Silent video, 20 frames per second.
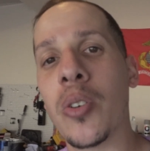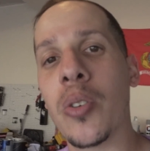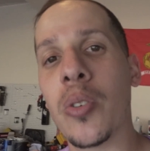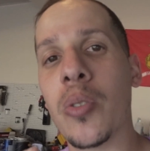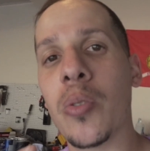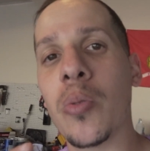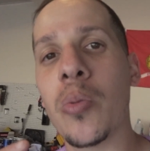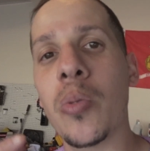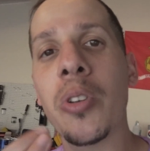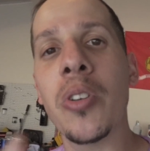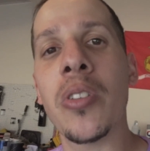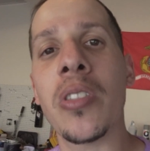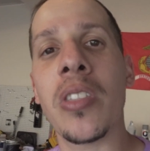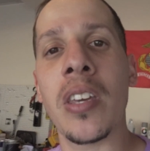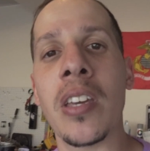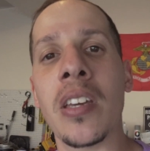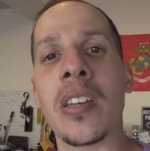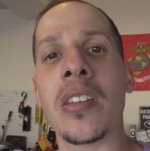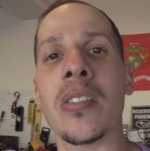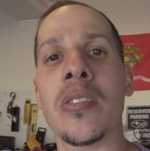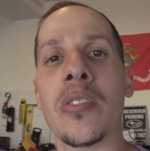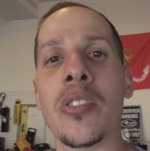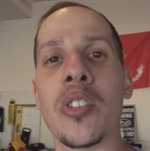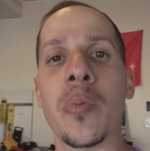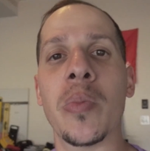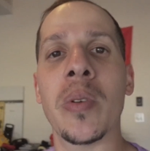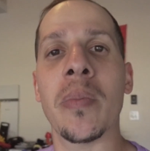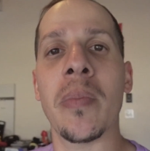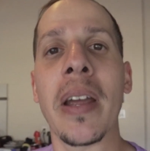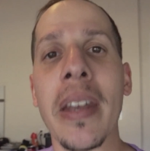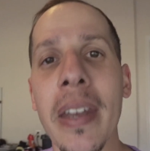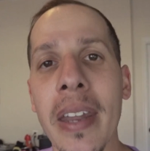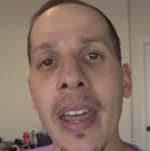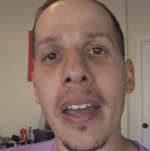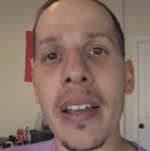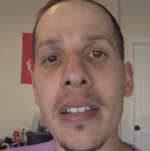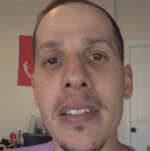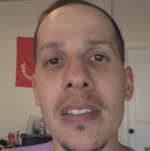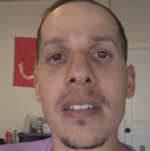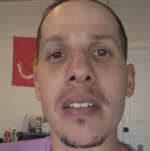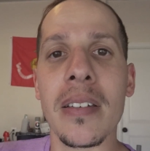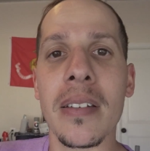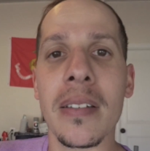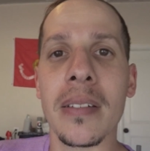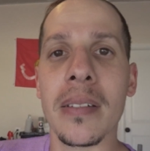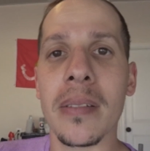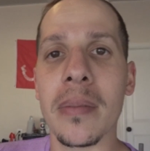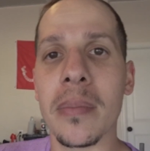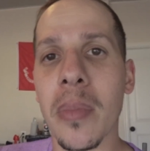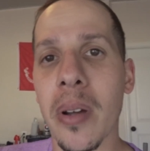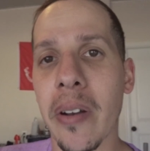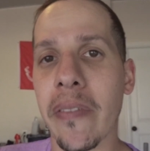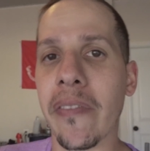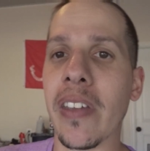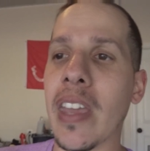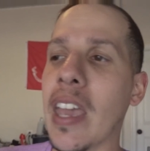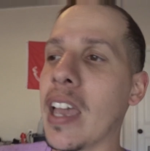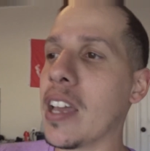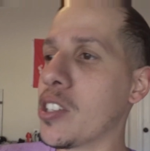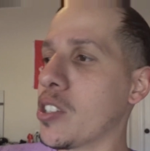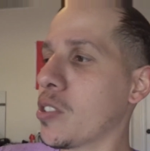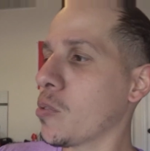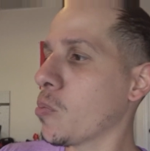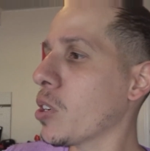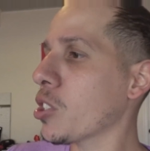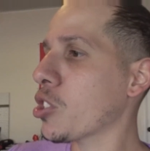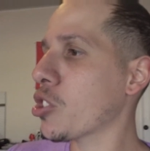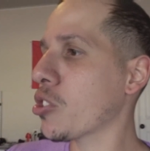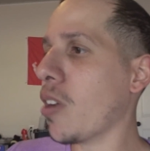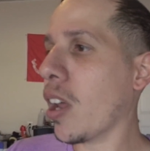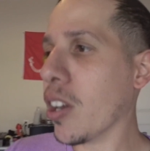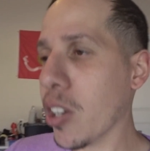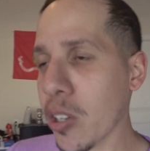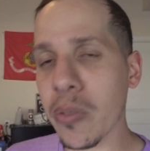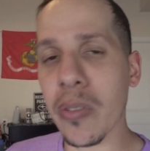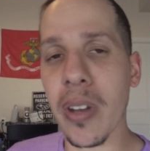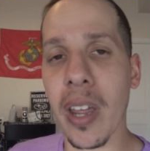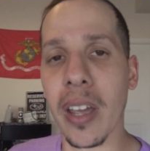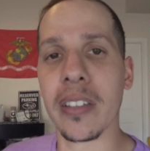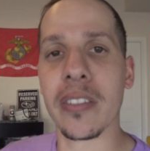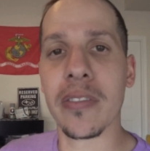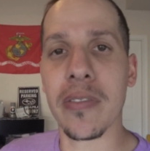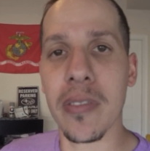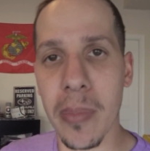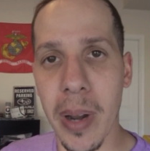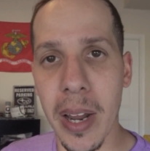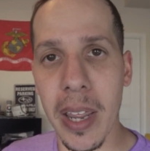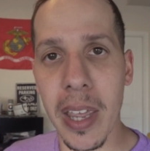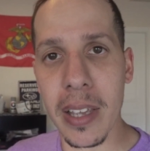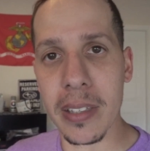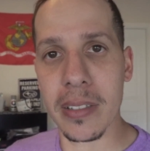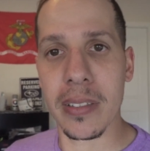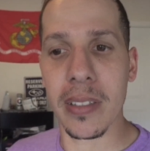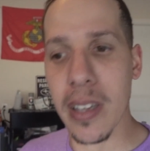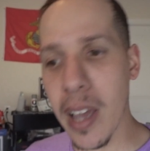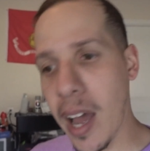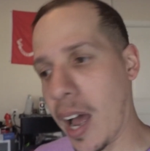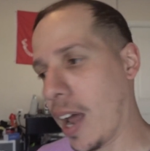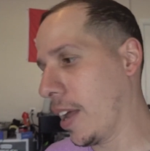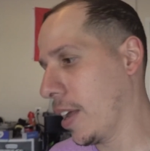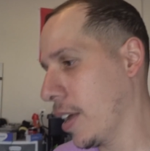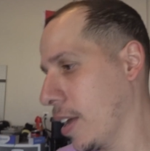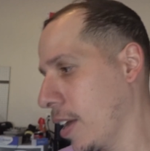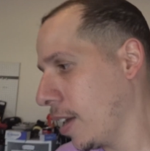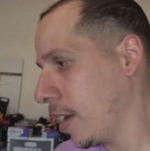what do you think should be my next modification? What should I do next for my STI?